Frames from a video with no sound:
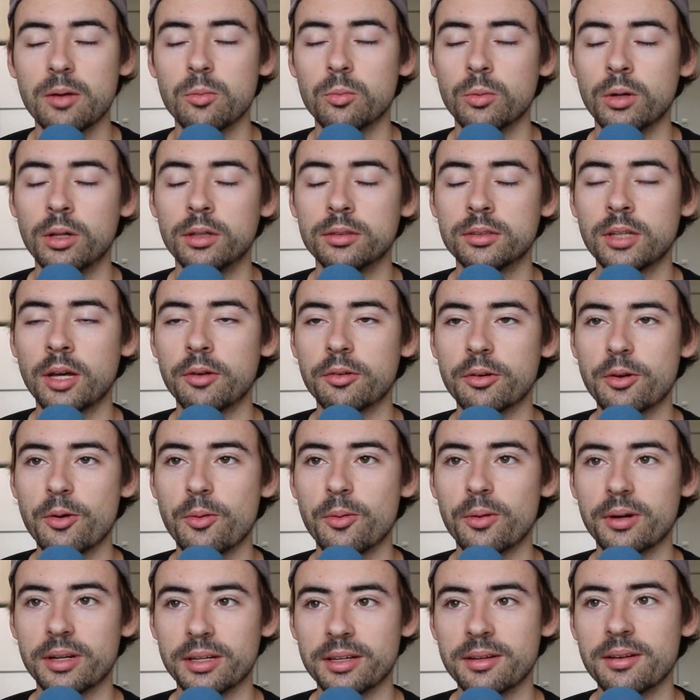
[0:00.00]
Well, not
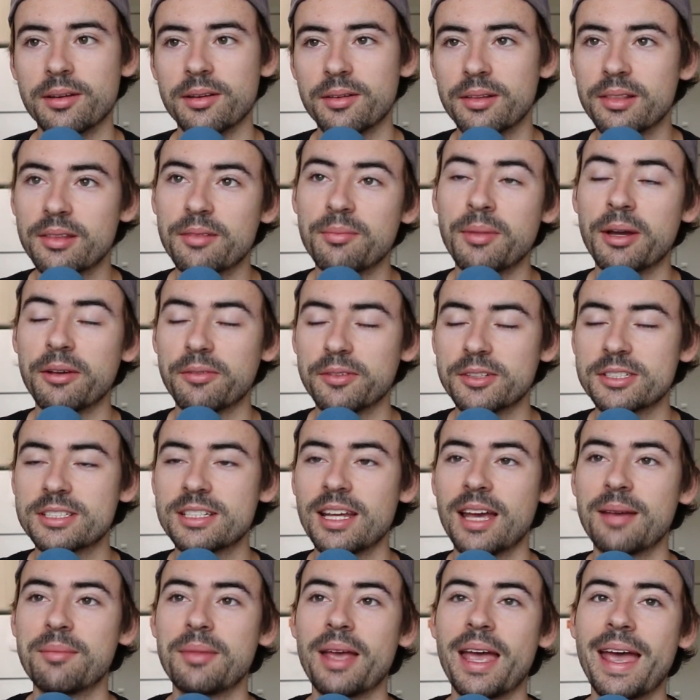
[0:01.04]
recording. My first
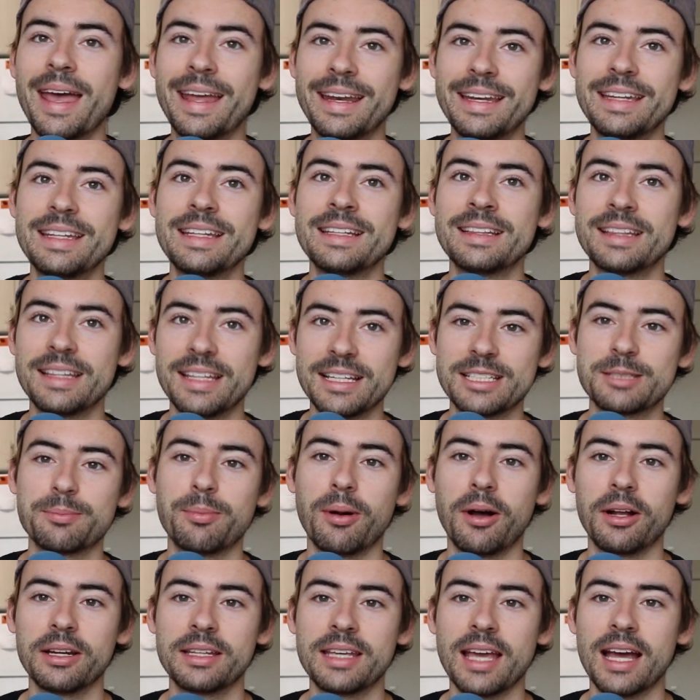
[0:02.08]
time editing this
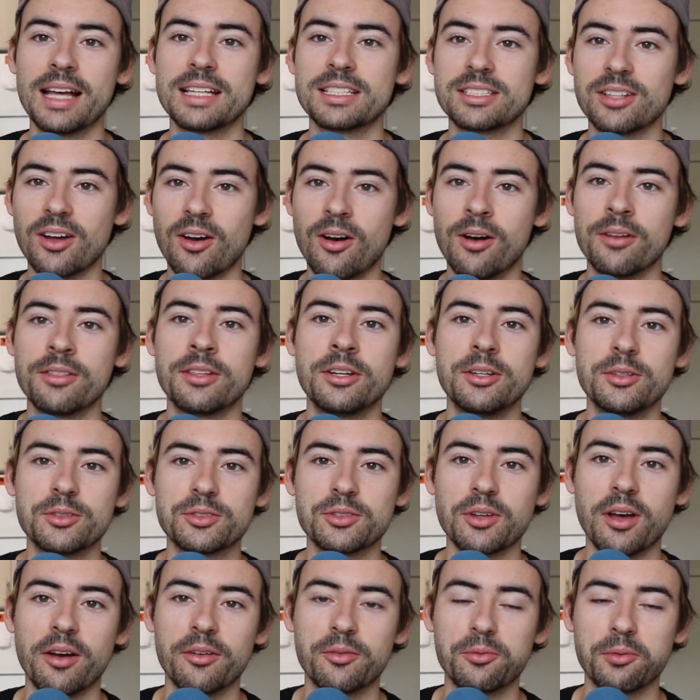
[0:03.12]
podcast on the new
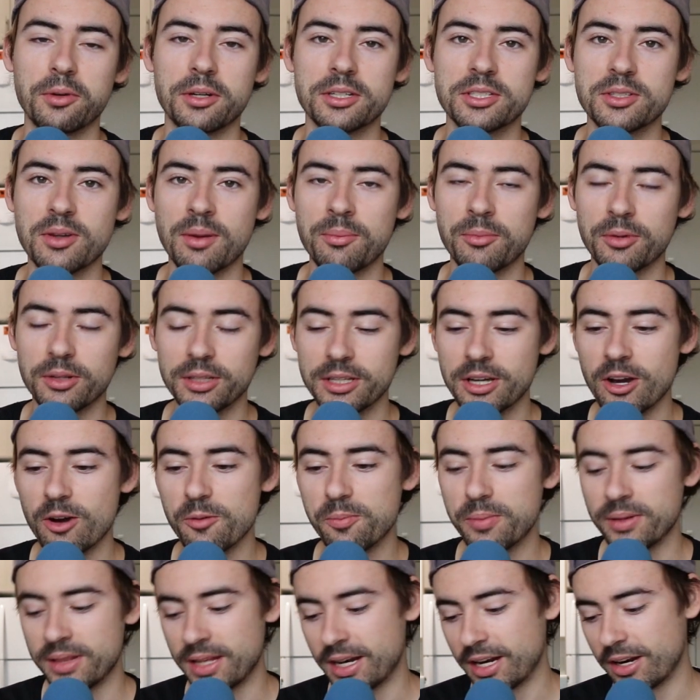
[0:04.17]
software, so I'm really
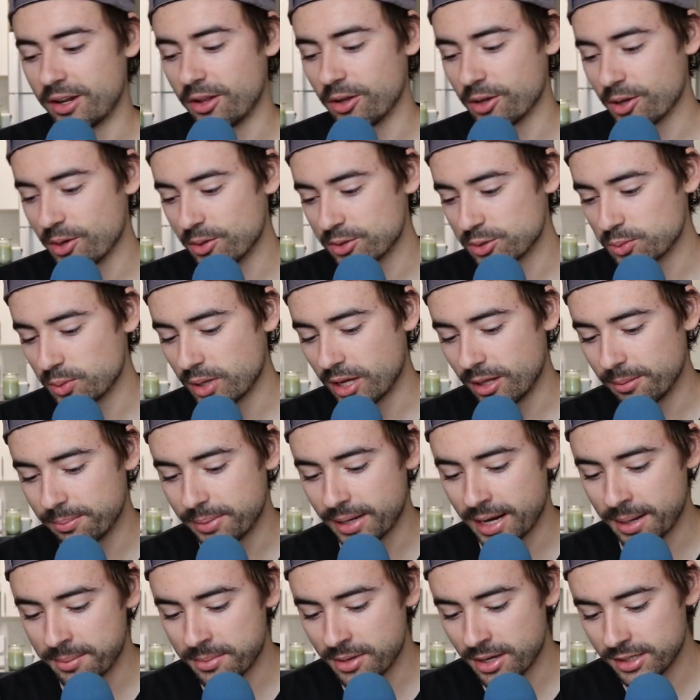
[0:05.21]
hoping that it all goes well,
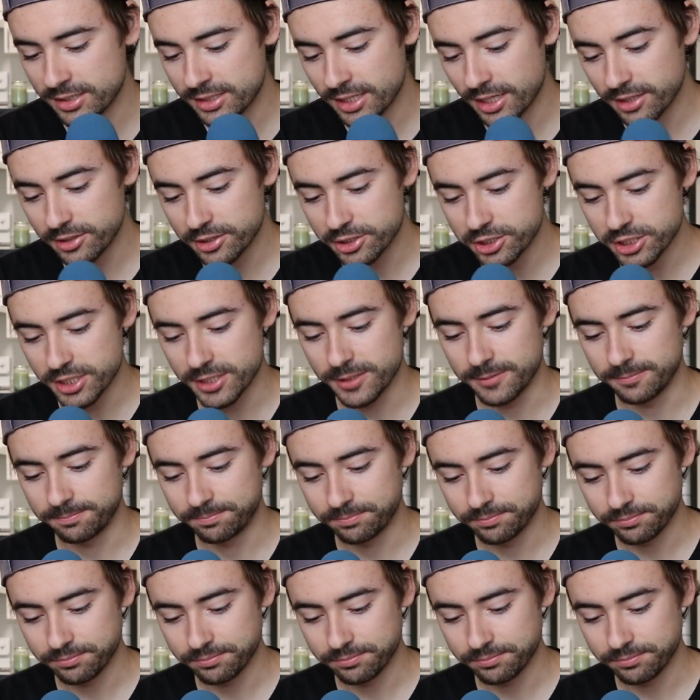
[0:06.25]
but I'm not entirely sure.